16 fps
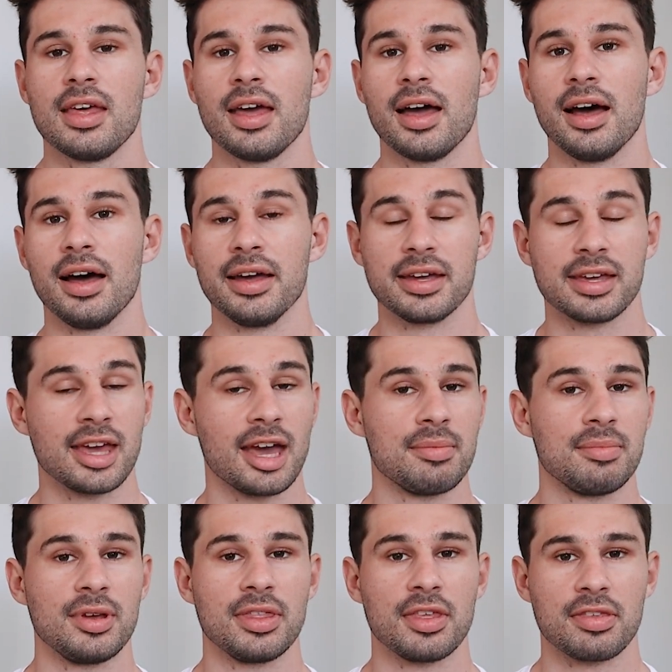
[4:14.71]
It
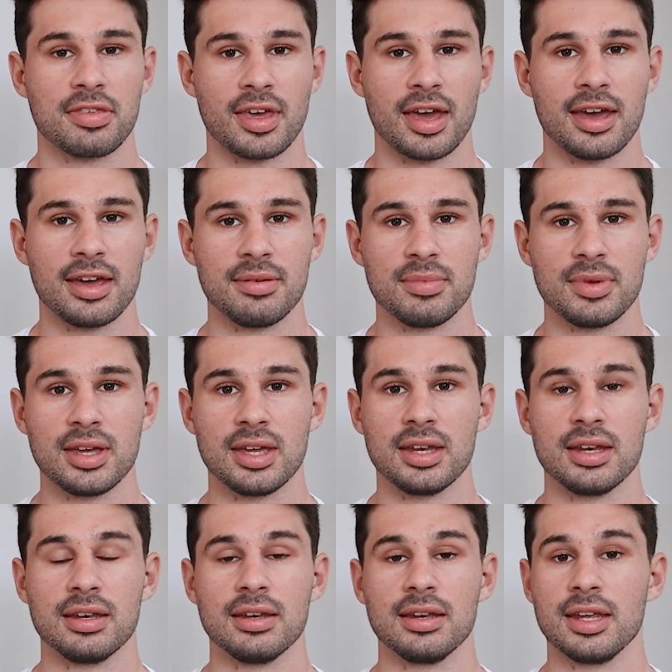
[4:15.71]
can be the same
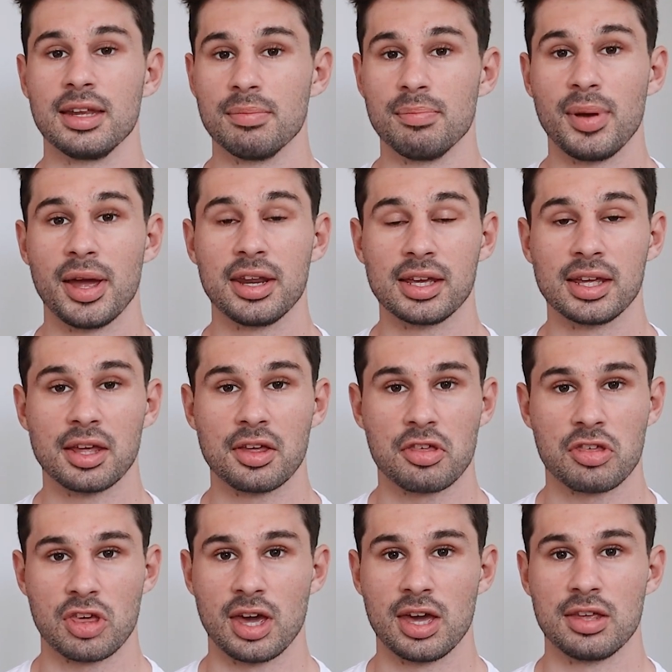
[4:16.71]
in betting
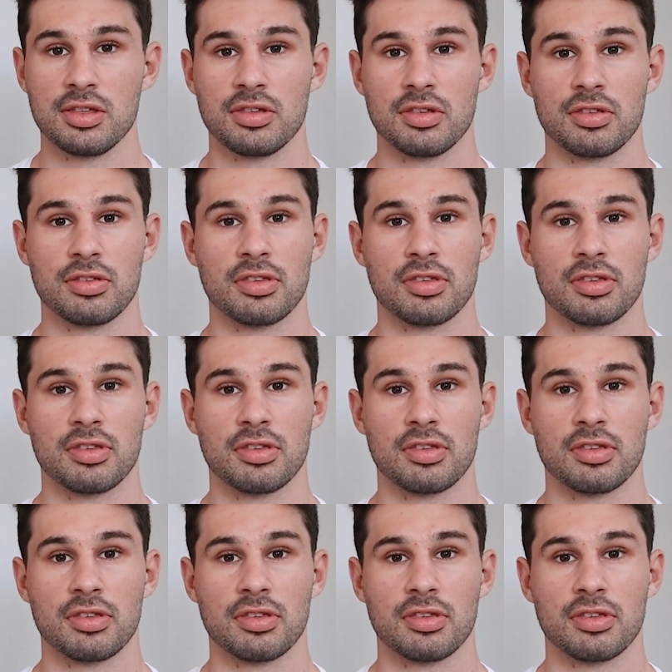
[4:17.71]
exchanges.